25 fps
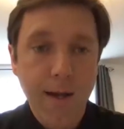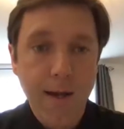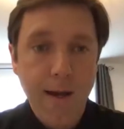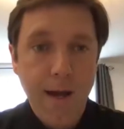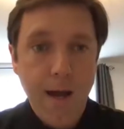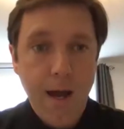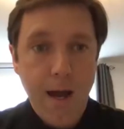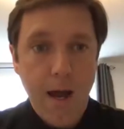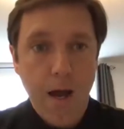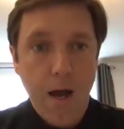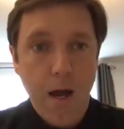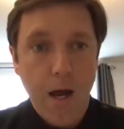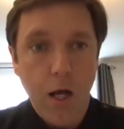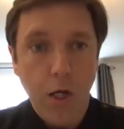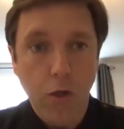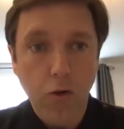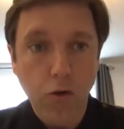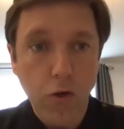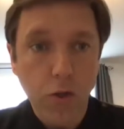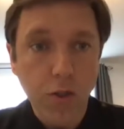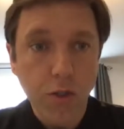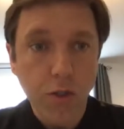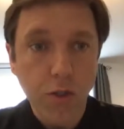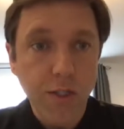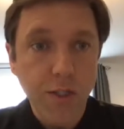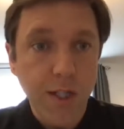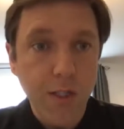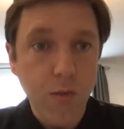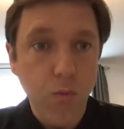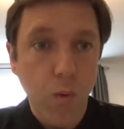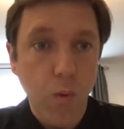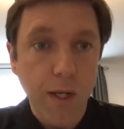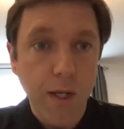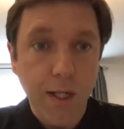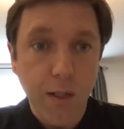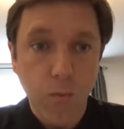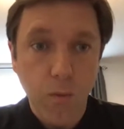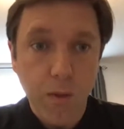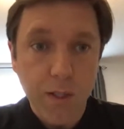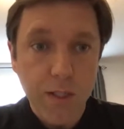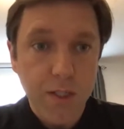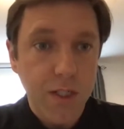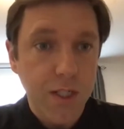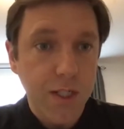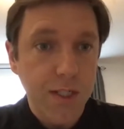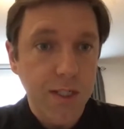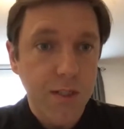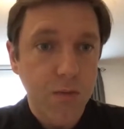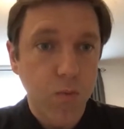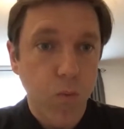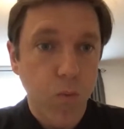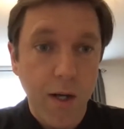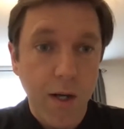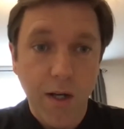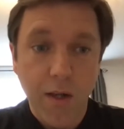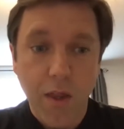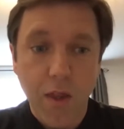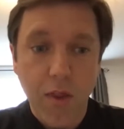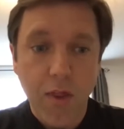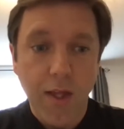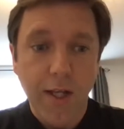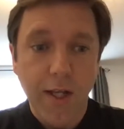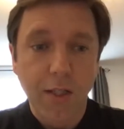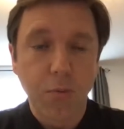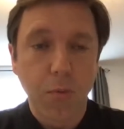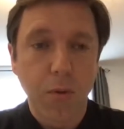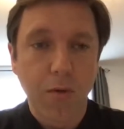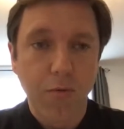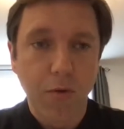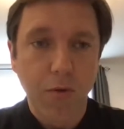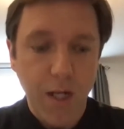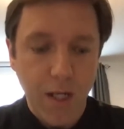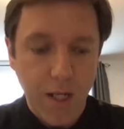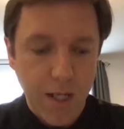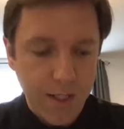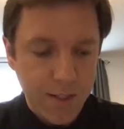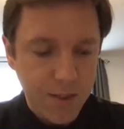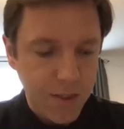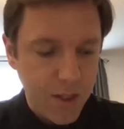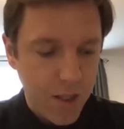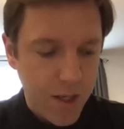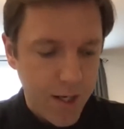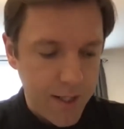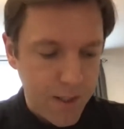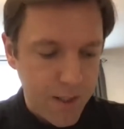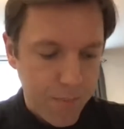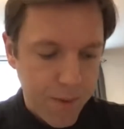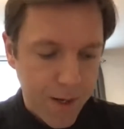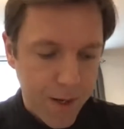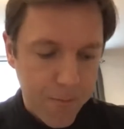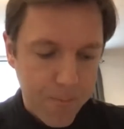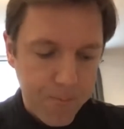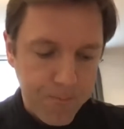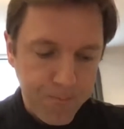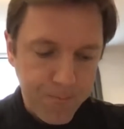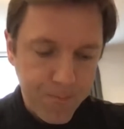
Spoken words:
across this week, which is one of the things we're really excited about.